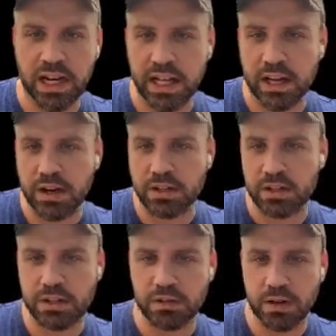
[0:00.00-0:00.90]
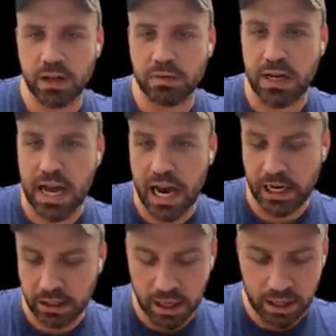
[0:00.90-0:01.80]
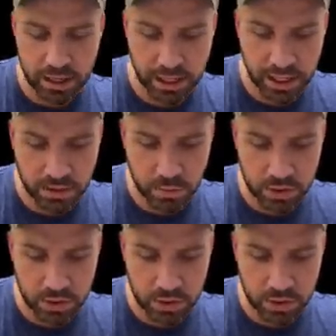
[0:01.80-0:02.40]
like to get her to Shiver level 9. I think it is where you